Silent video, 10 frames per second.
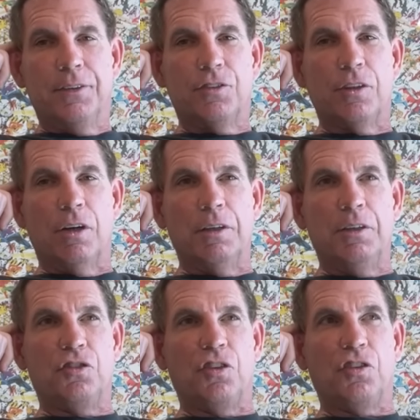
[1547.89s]
So
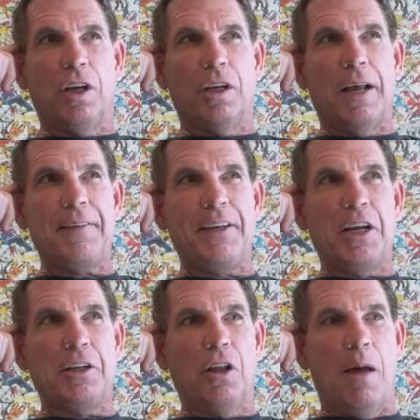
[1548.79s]
it was just like I think
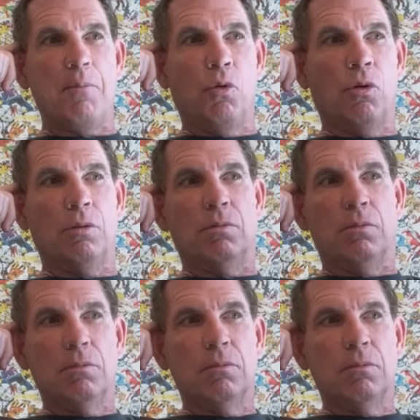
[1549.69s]
he had a lot more